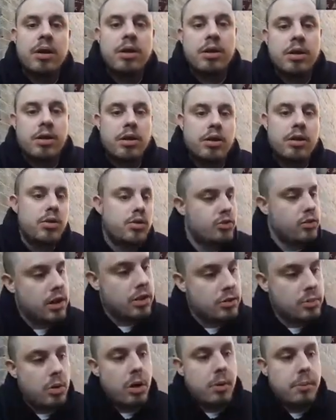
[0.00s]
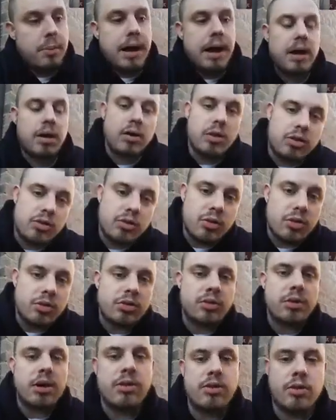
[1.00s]
You scratch my back, I could try
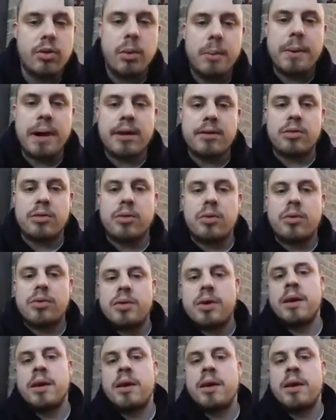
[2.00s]
and scratch your back, sort of thing.